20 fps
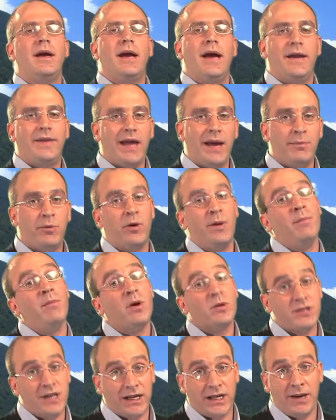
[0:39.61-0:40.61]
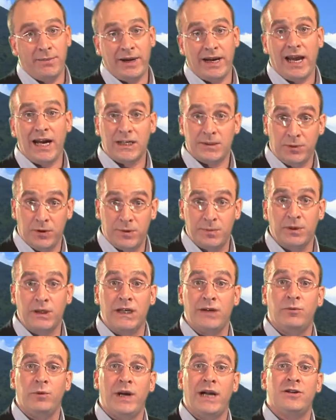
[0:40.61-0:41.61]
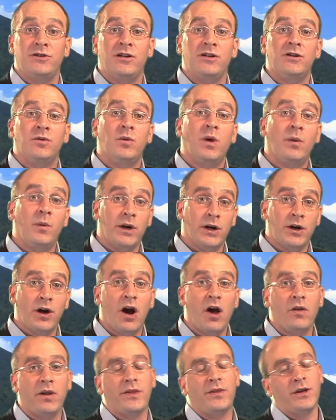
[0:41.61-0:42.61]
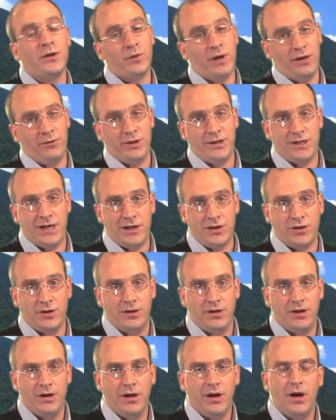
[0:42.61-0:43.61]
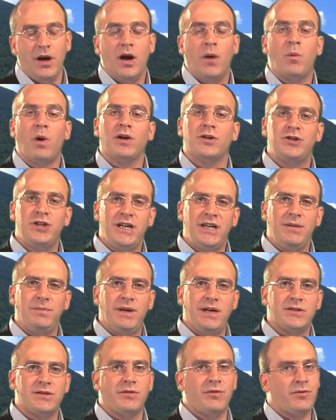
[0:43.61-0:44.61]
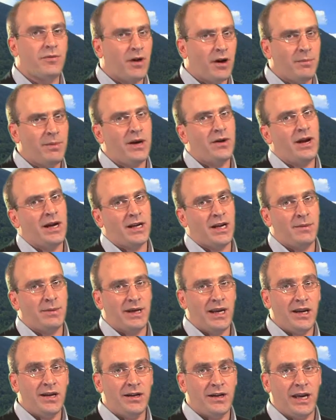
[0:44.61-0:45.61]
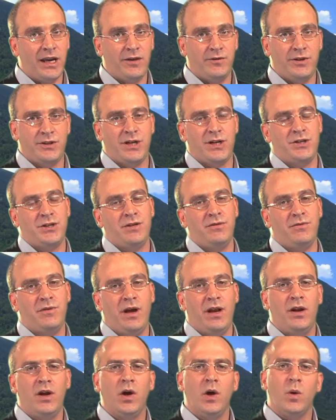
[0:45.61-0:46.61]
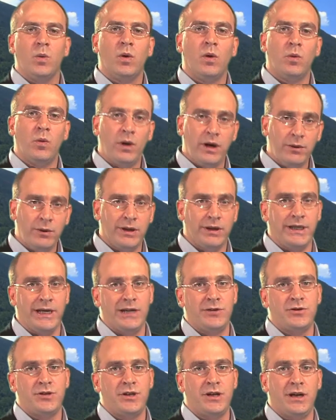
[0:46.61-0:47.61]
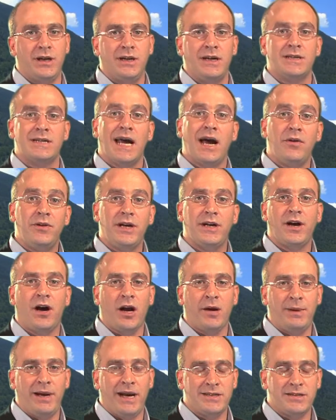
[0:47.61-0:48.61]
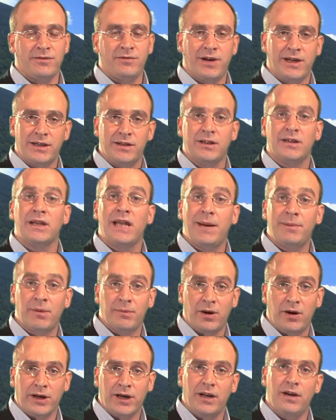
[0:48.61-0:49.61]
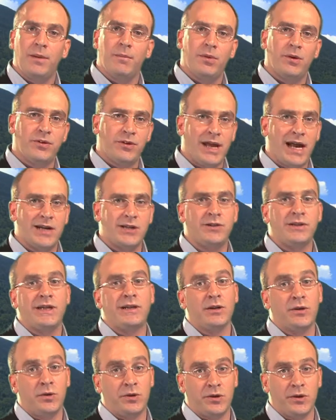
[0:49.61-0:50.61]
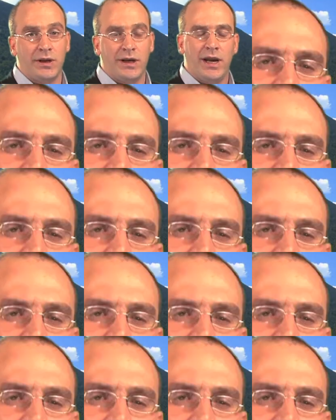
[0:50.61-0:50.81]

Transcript: At that point, most economic experts believe we entered into what we are calling the Great Recession. And while GDP is a far better economic indicator for such an event, what we're really interested in is how the economy has affected the labor market, both nationally and locally,